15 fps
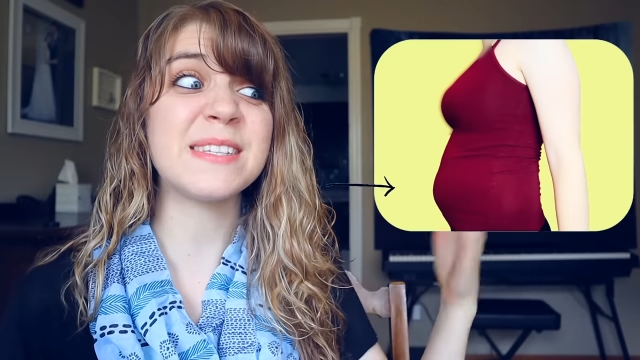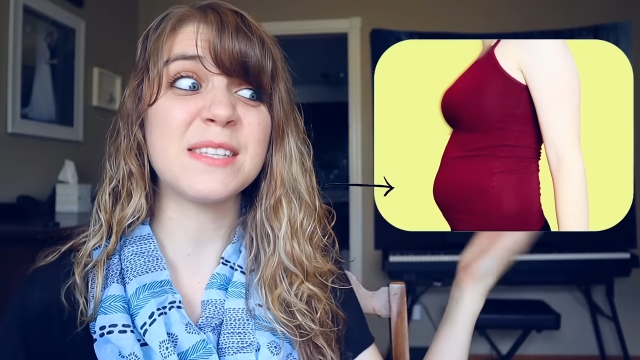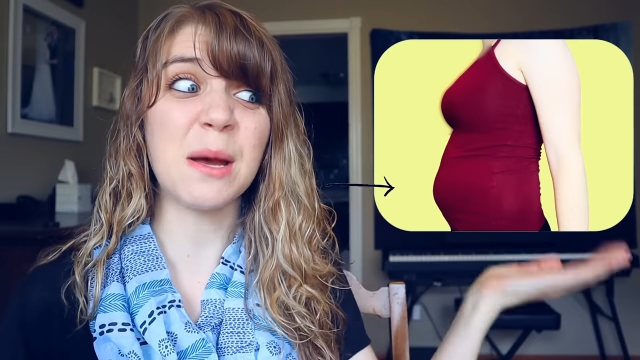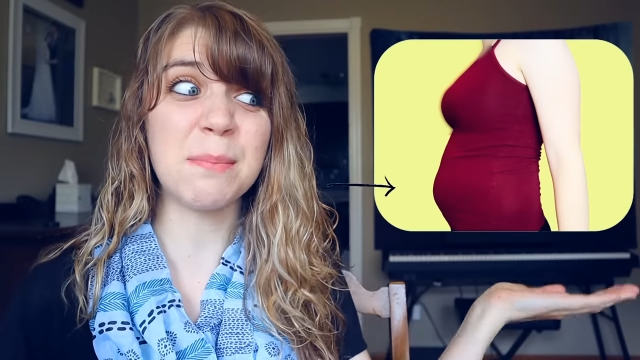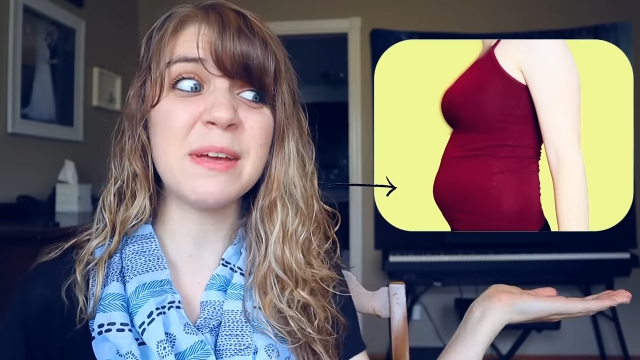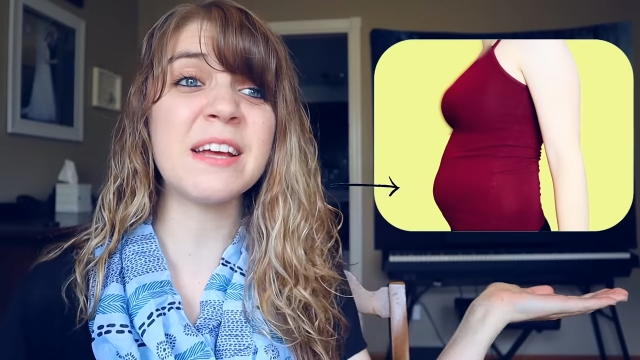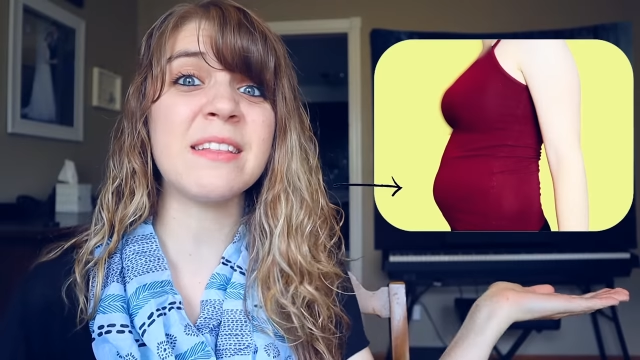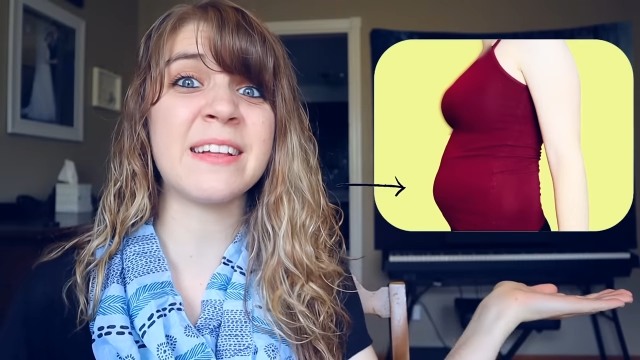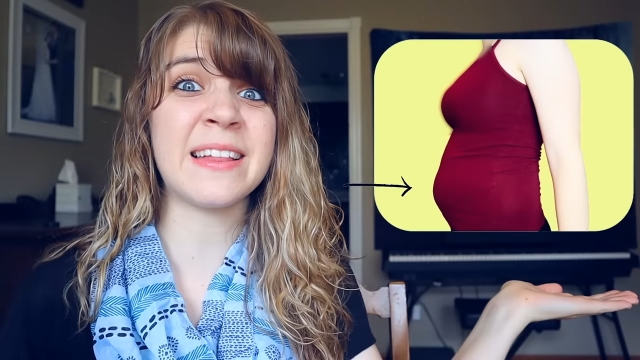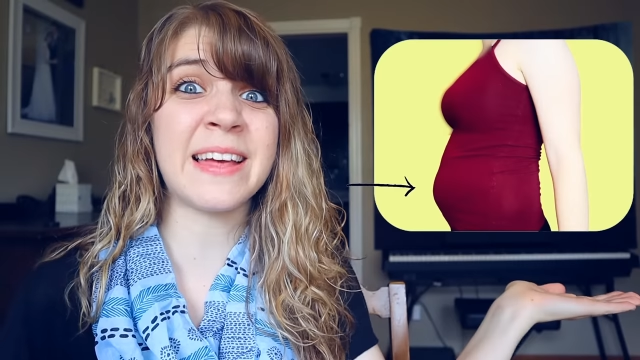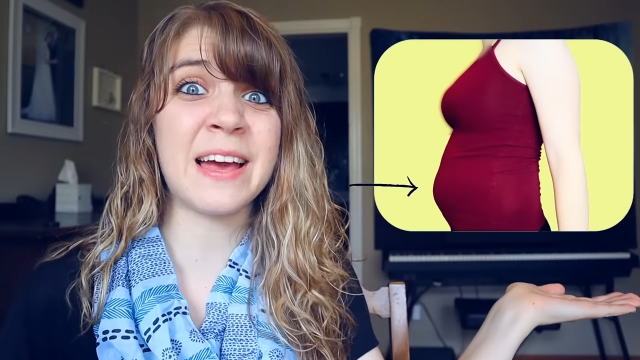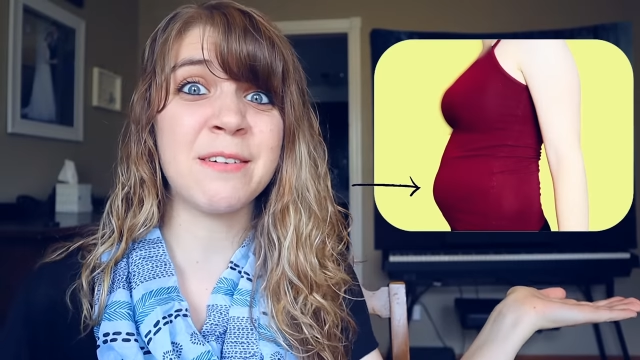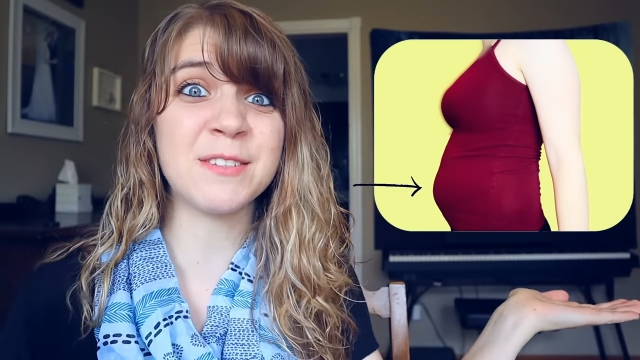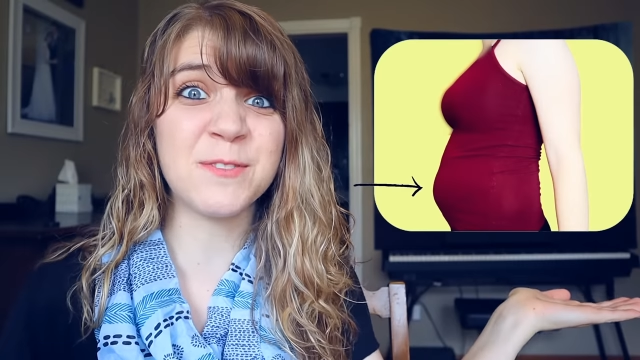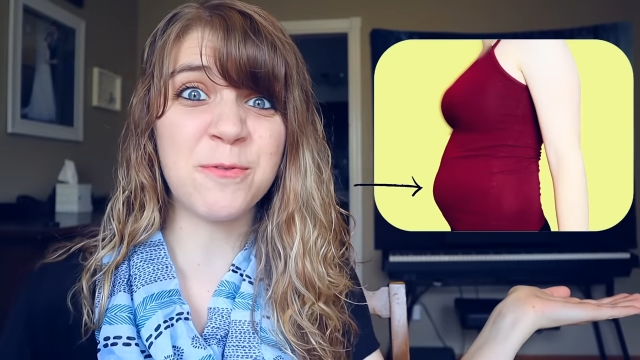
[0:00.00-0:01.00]
stomach looked
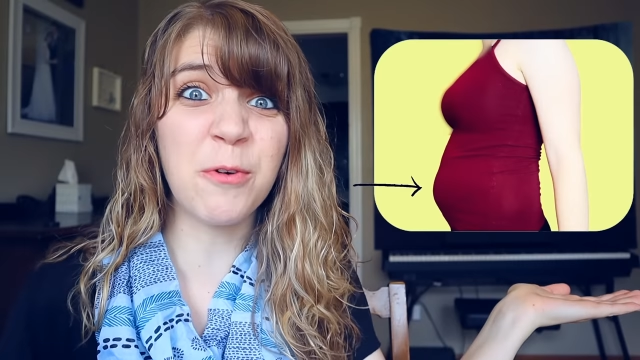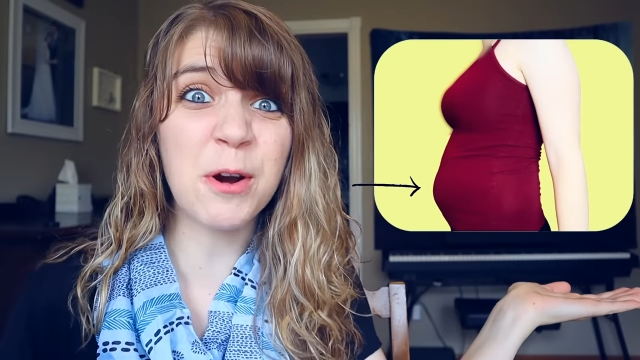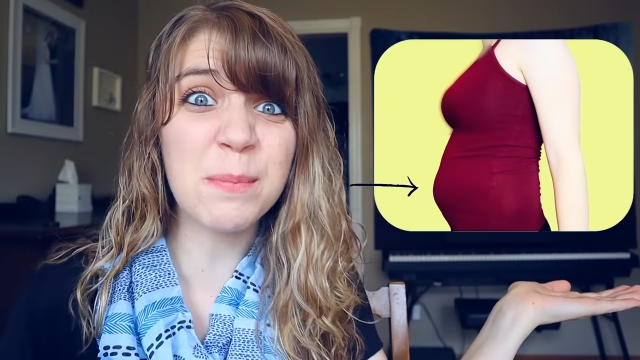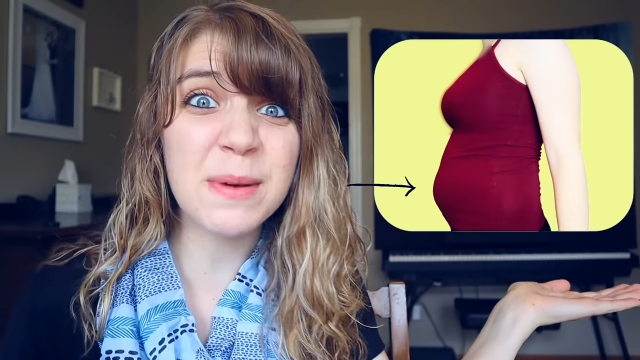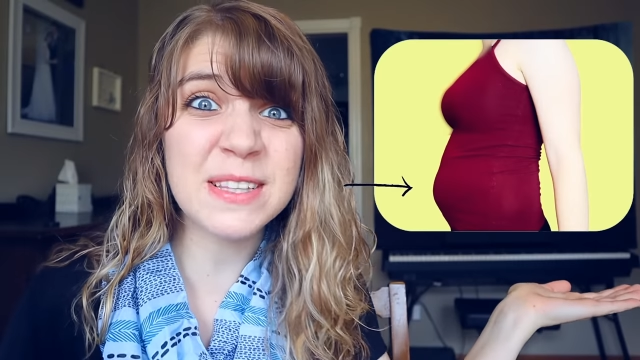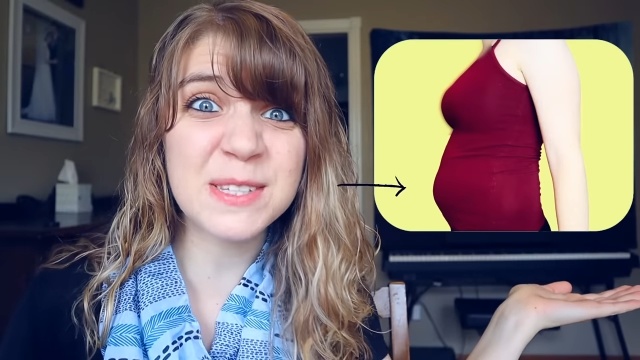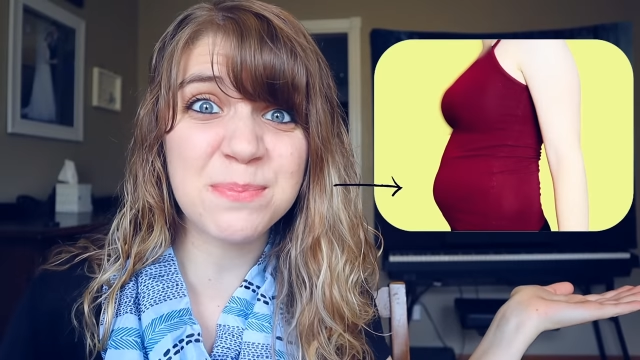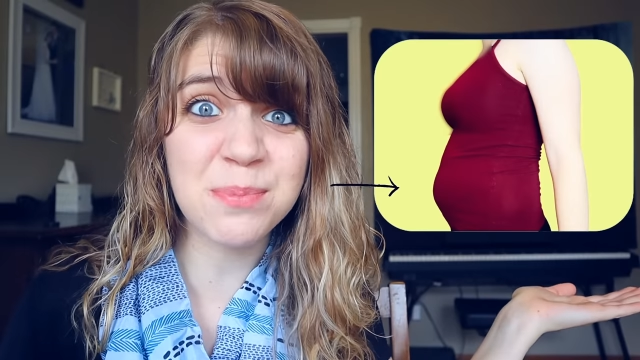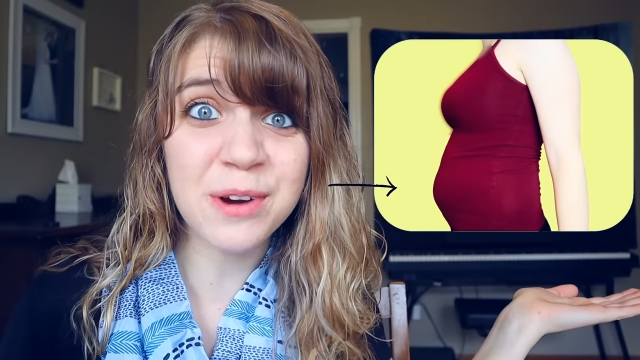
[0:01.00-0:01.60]
like I was four months